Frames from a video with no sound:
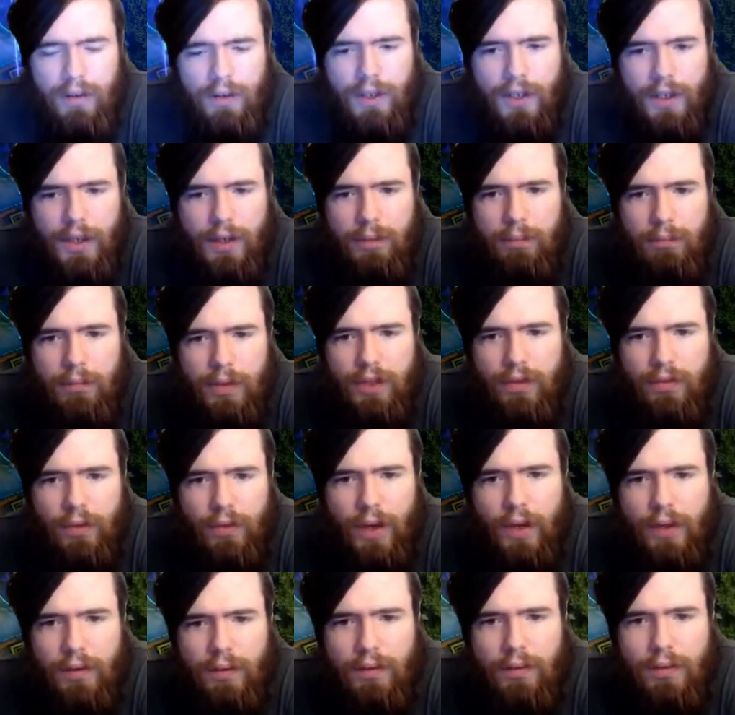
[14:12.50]
later. That's
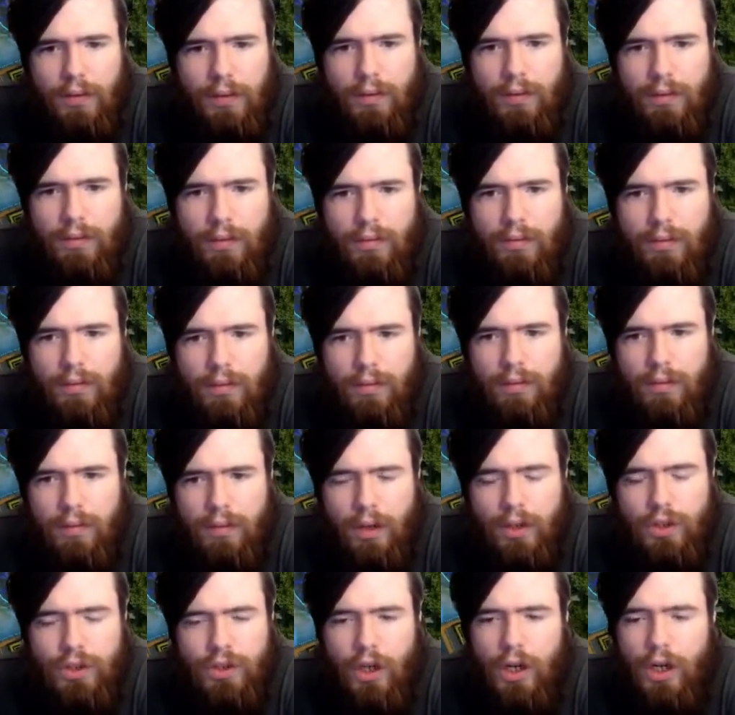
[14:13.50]
fine.
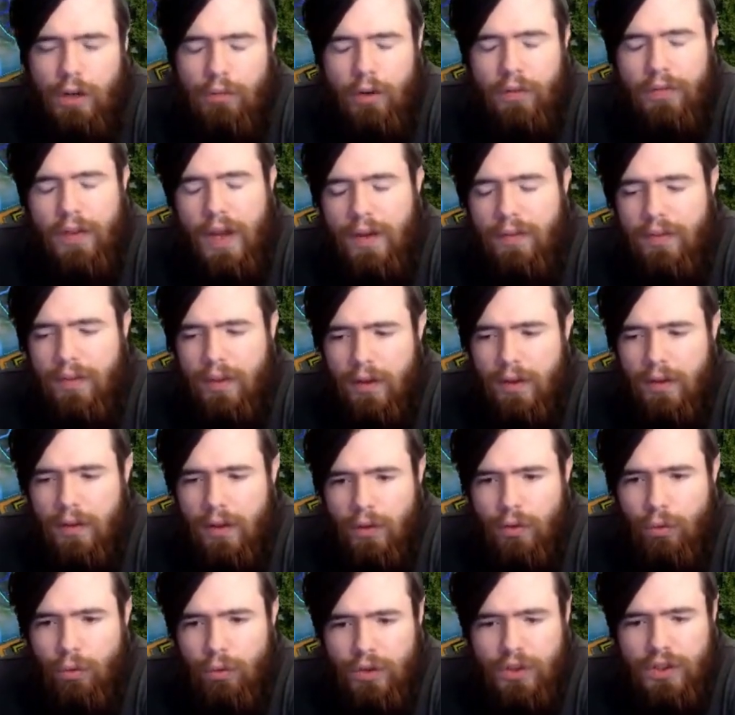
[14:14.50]
Or sorry, revive the the
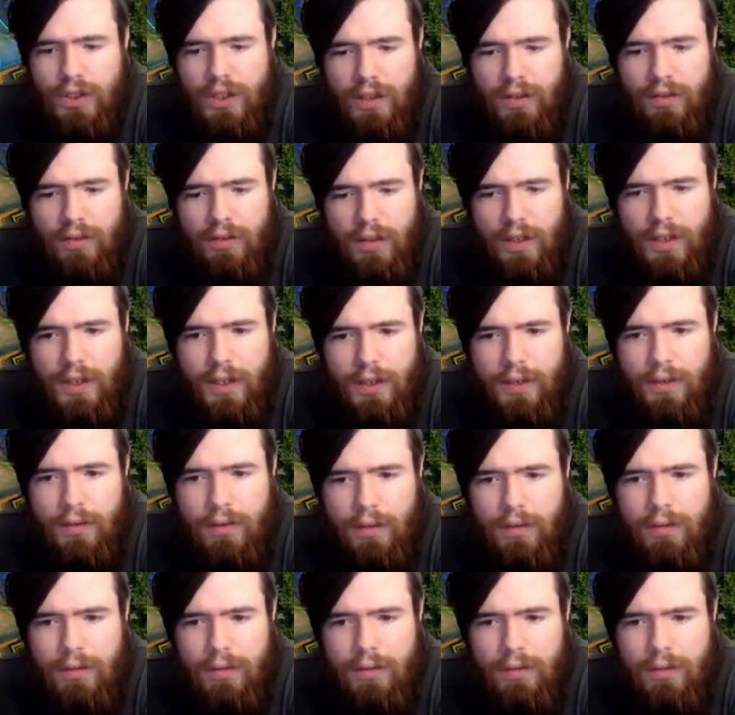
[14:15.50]
Torn Scales later.